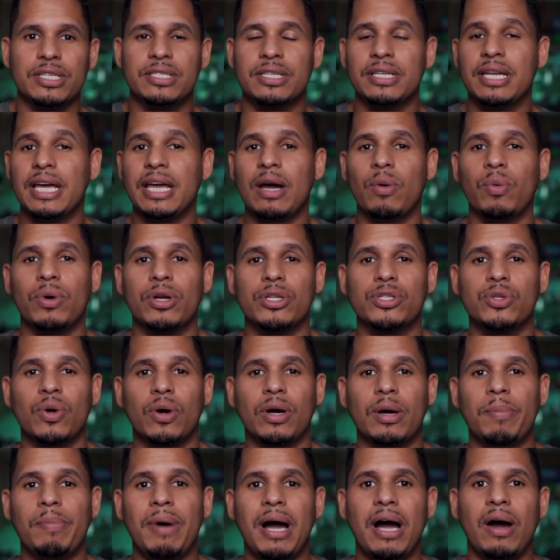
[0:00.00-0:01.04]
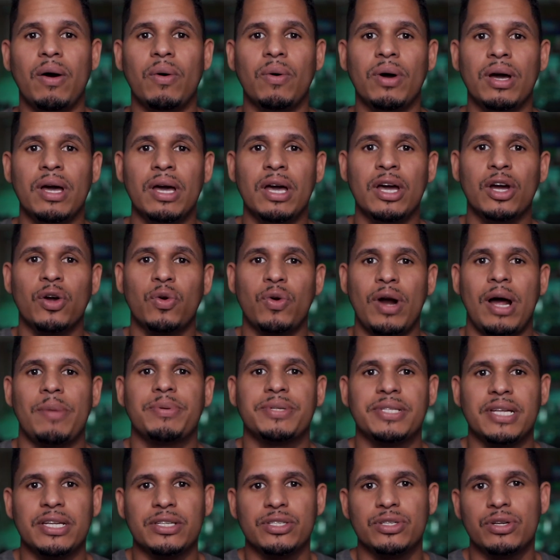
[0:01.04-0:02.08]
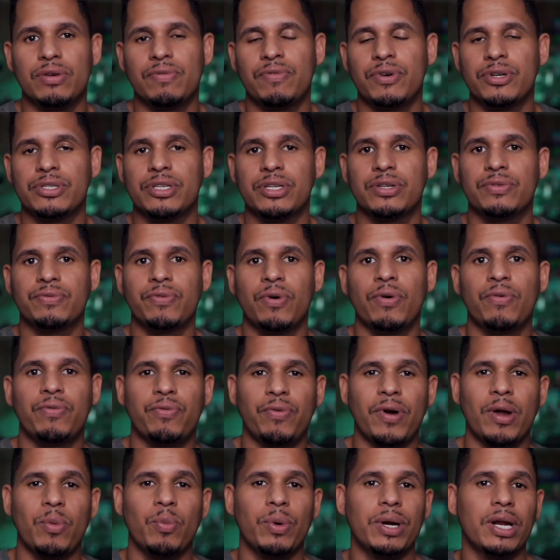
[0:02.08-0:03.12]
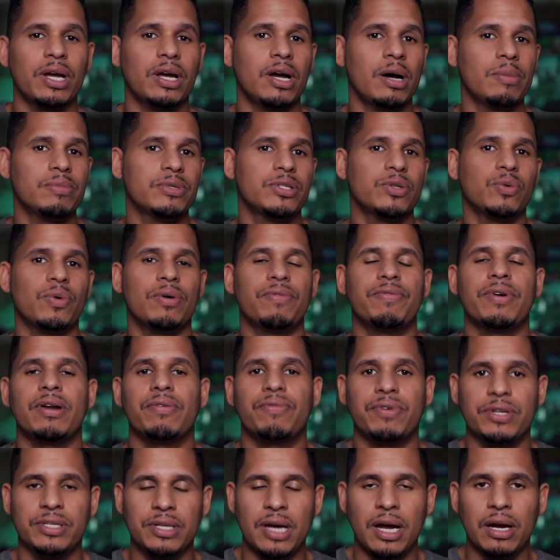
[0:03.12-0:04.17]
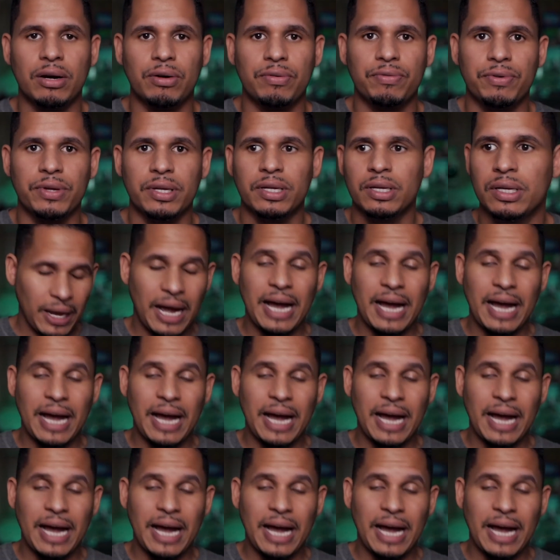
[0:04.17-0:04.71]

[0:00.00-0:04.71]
Today I want to talk about crop sensor versus full frame when it comes to event photography.